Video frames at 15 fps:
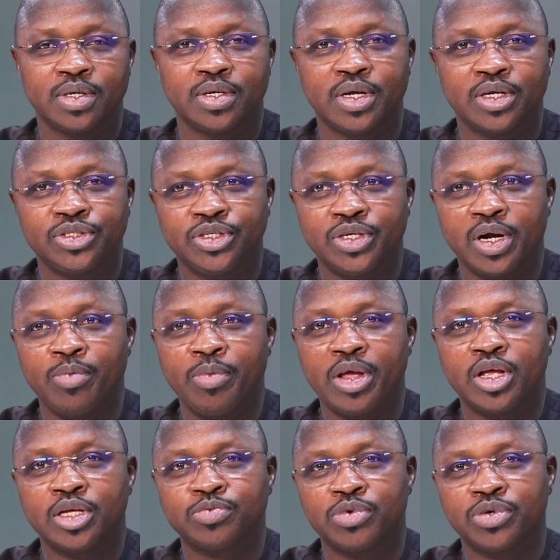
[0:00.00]
Nigerian
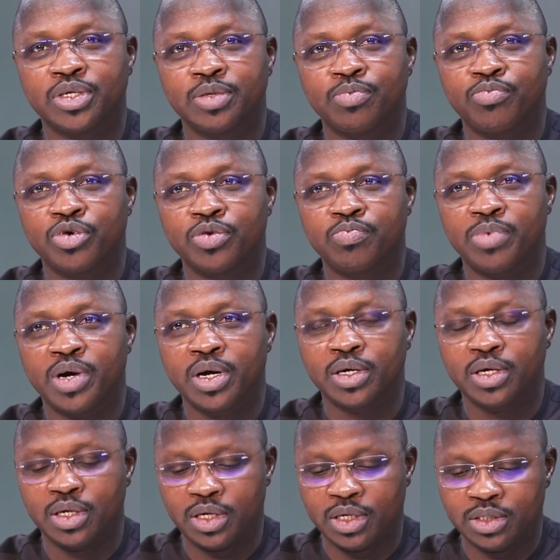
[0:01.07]
Export-Import
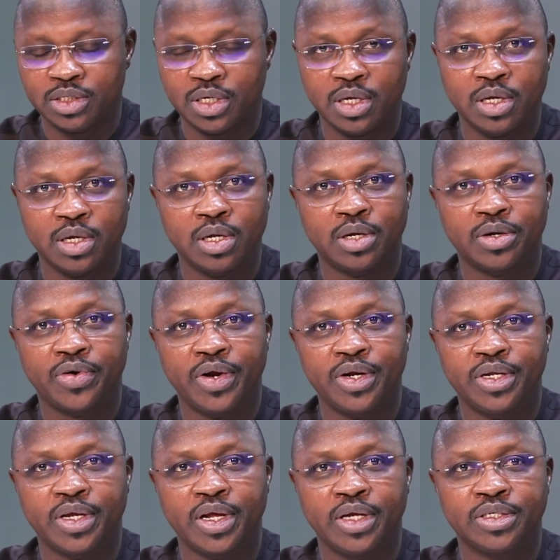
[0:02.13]
Bank is a
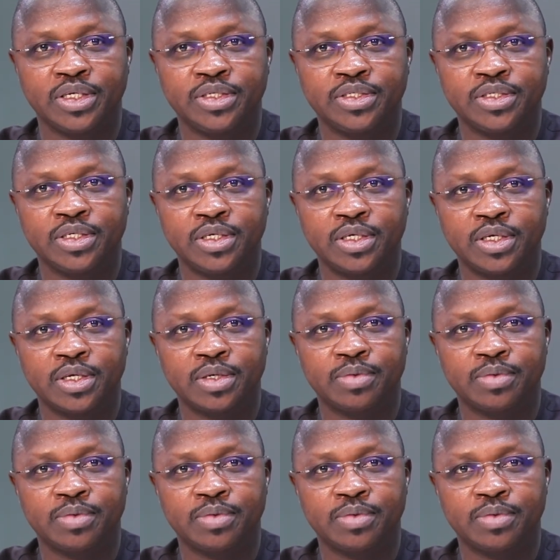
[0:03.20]
credit agency